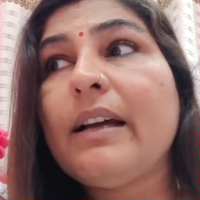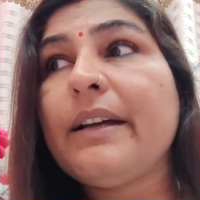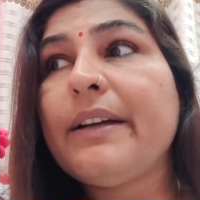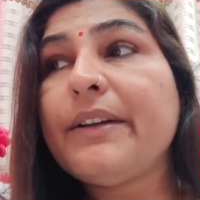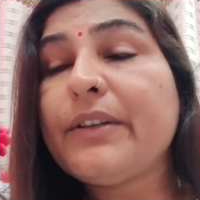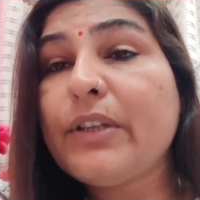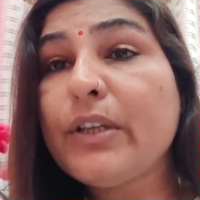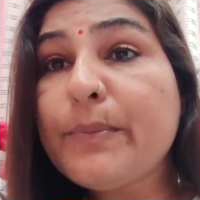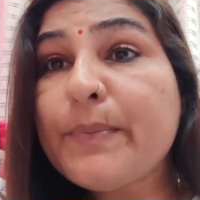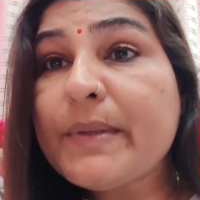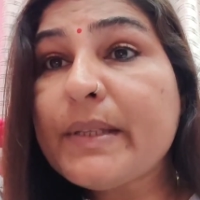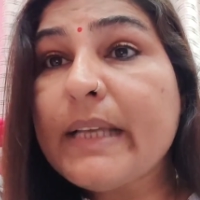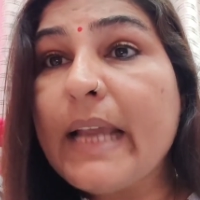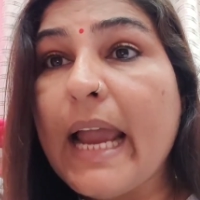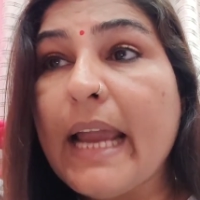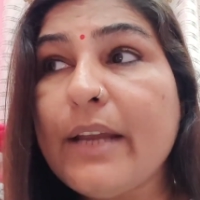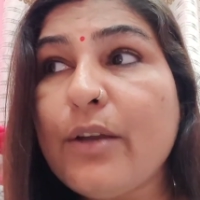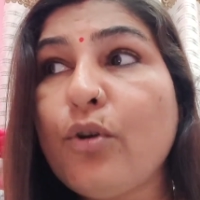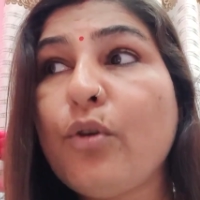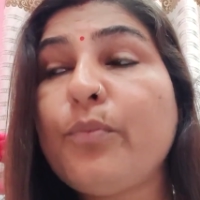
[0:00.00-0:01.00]
tips. I
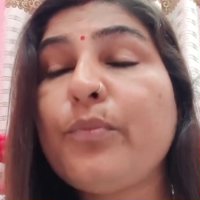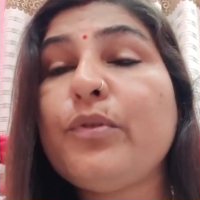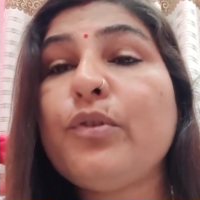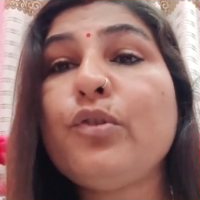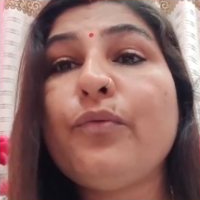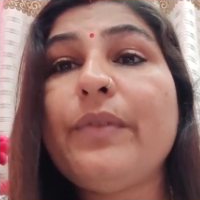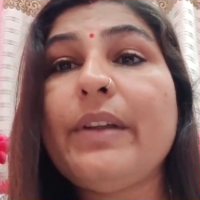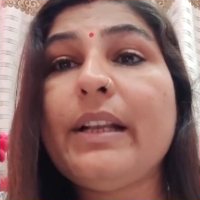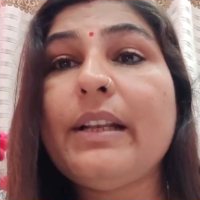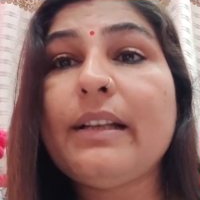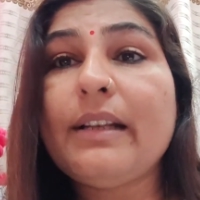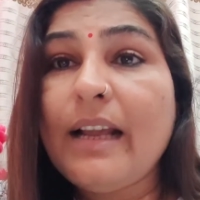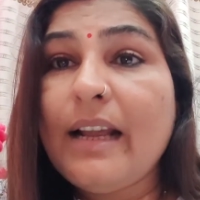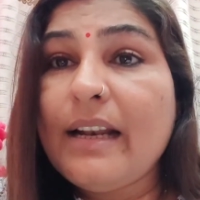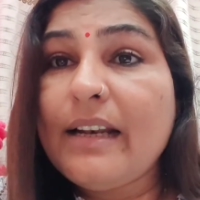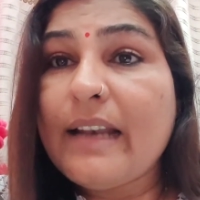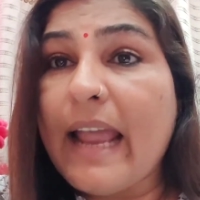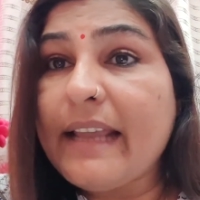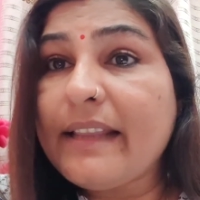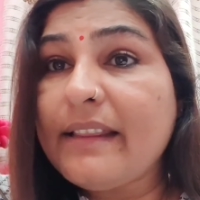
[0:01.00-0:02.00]
hope you will
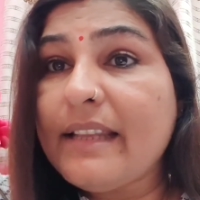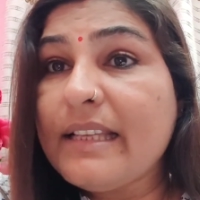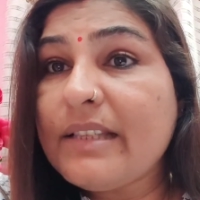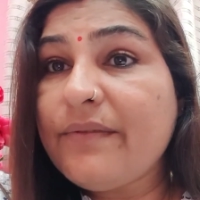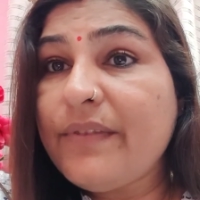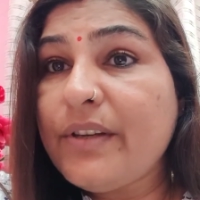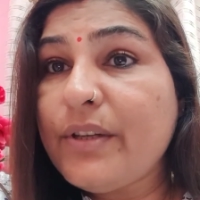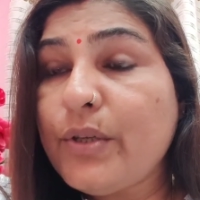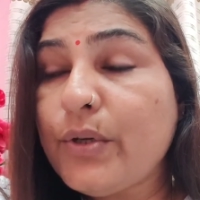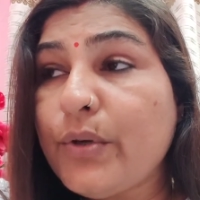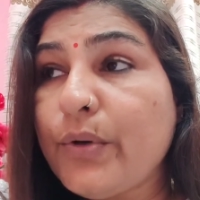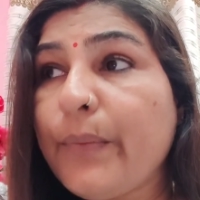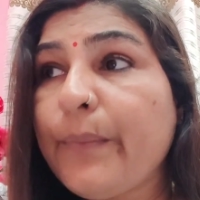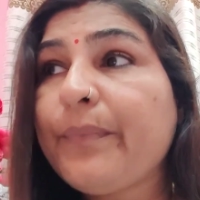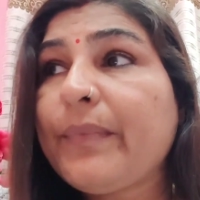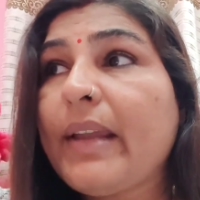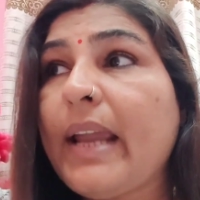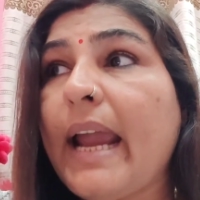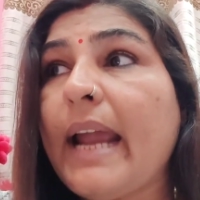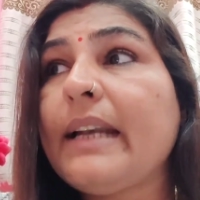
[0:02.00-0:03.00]
like this video,
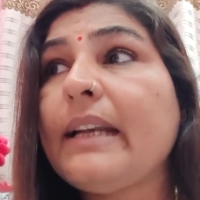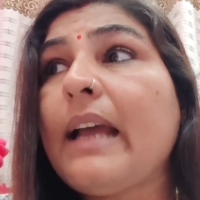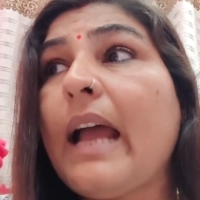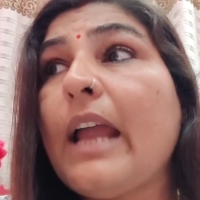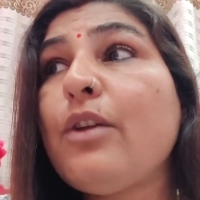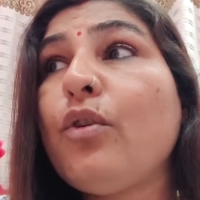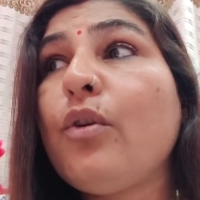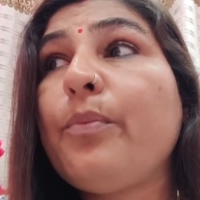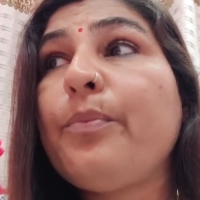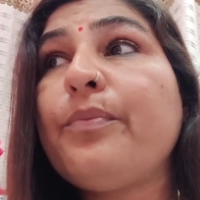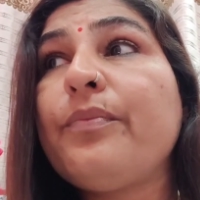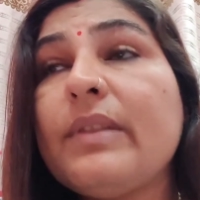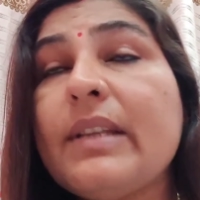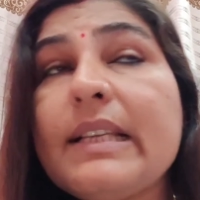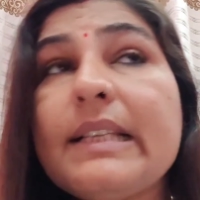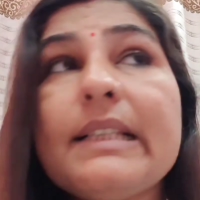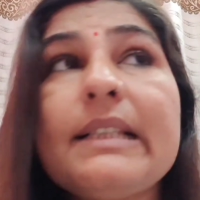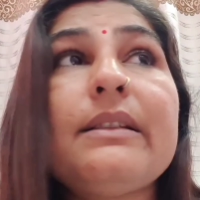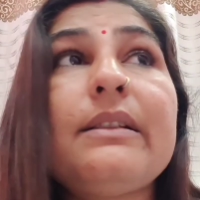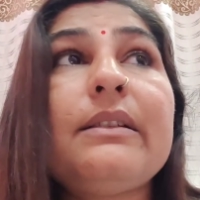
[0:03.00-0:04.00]
and I hope
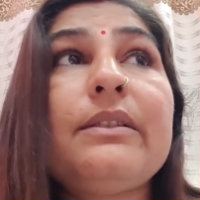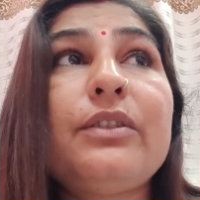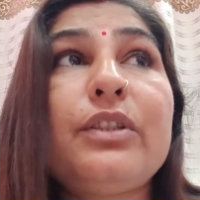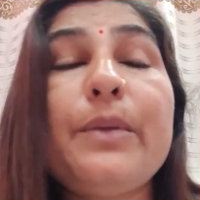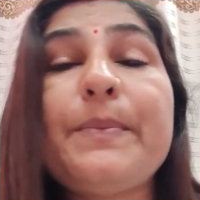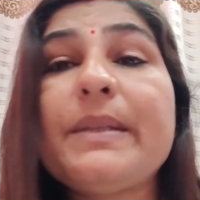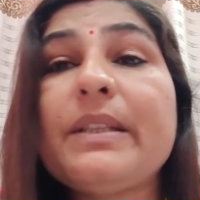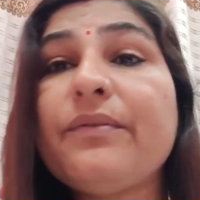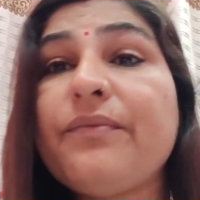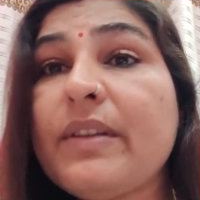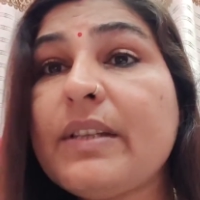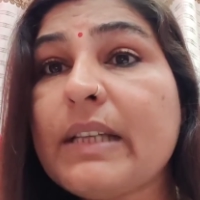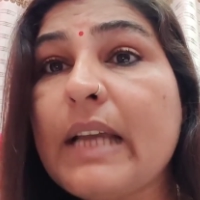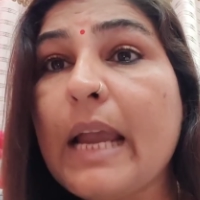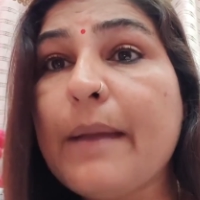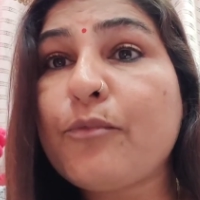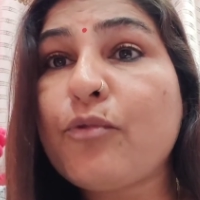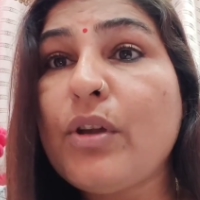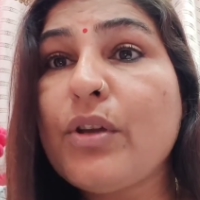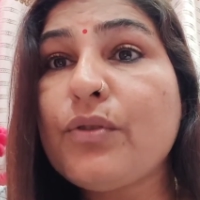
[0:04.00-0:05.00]
this tips which I'm
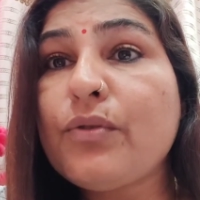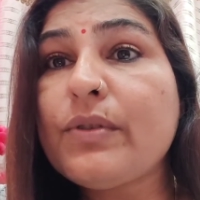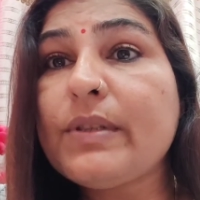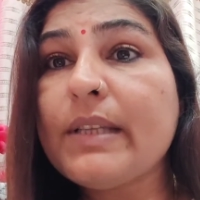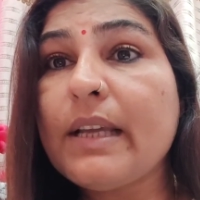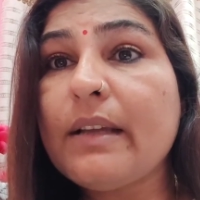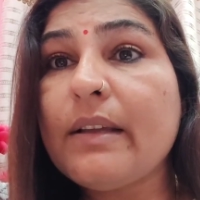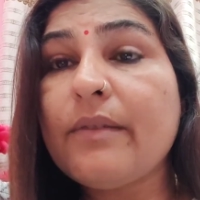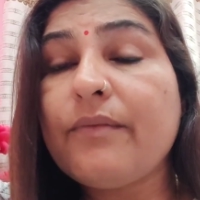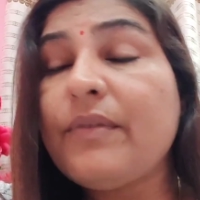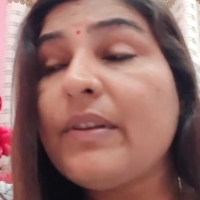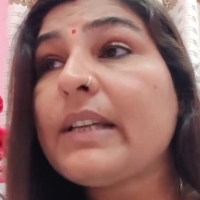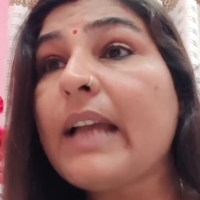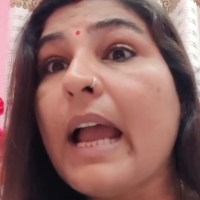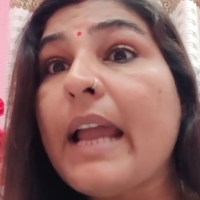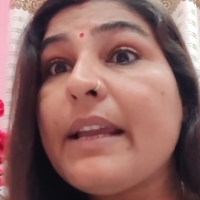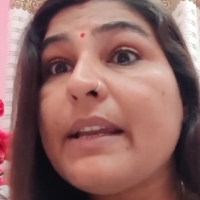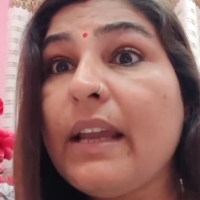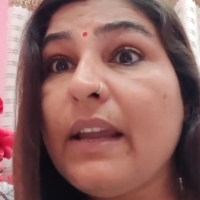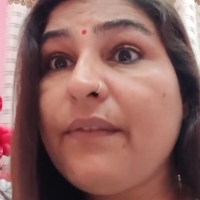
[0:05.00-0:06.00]
going to say, which I
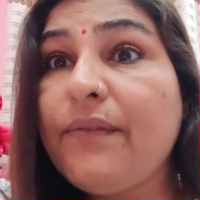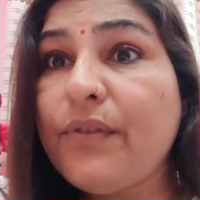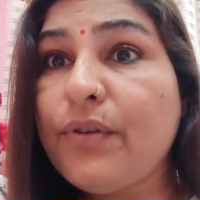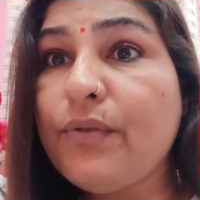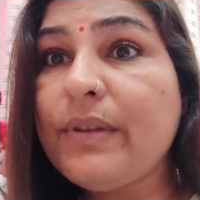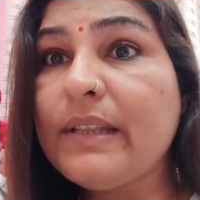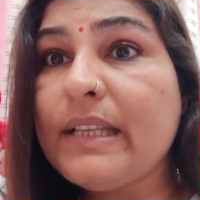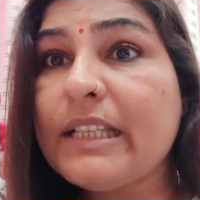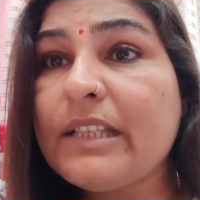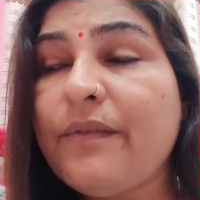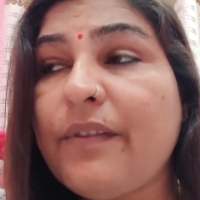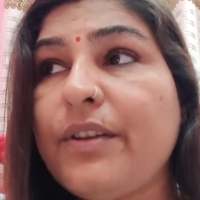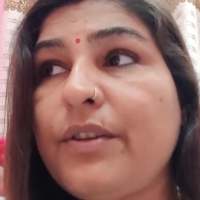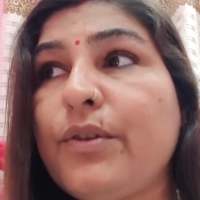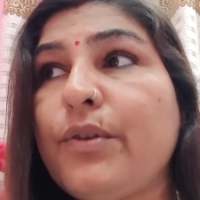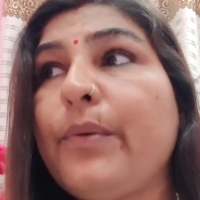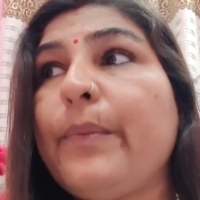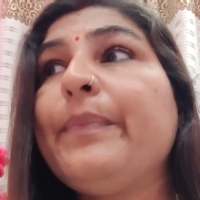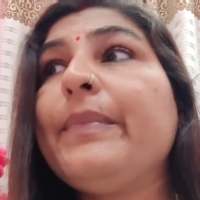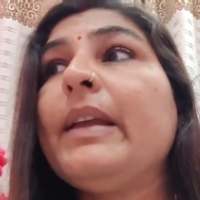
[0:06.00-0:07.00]
gave you in this
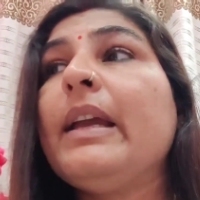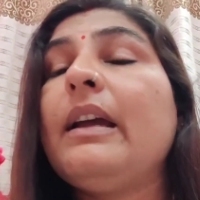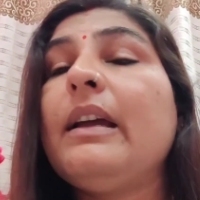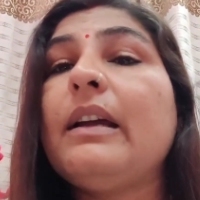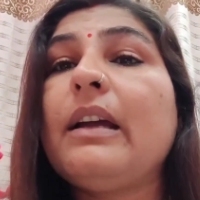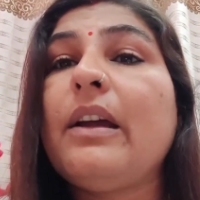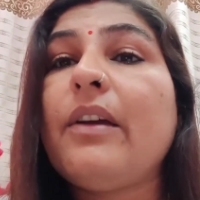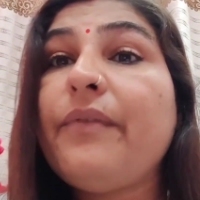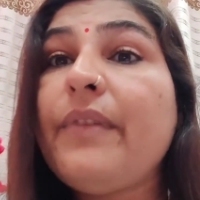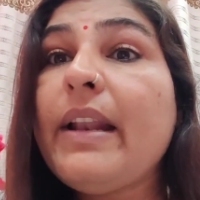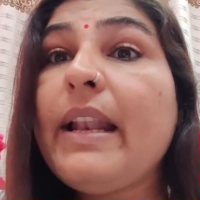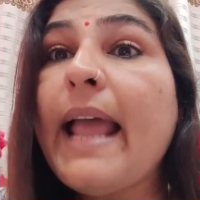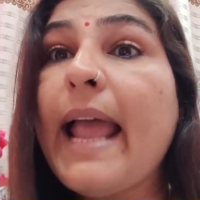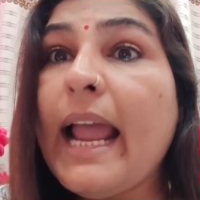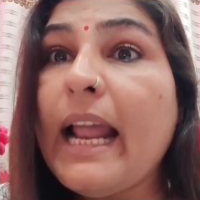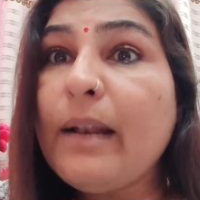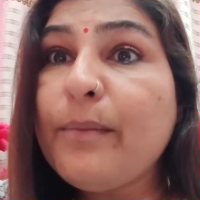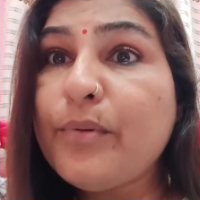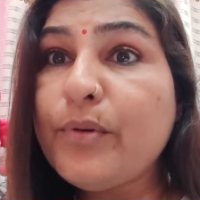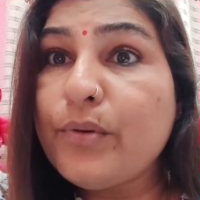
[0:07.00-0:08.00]
video, will
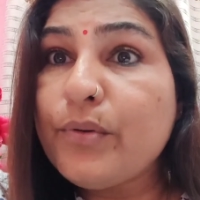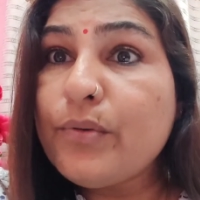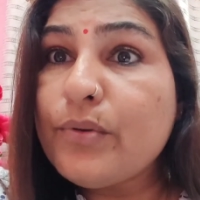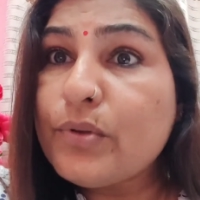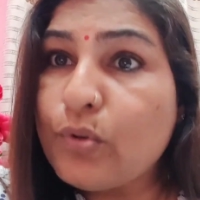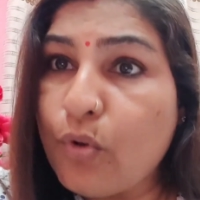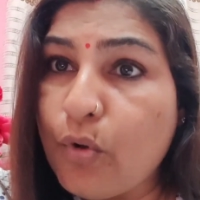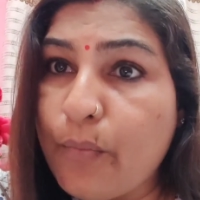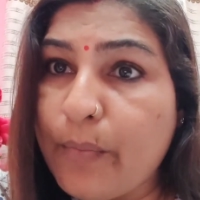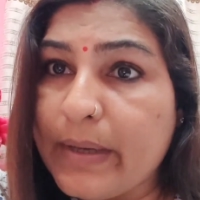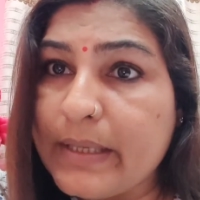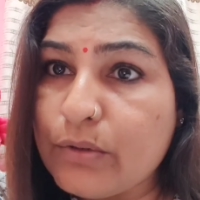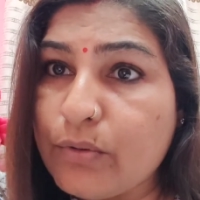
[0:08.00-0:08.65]
help you so much.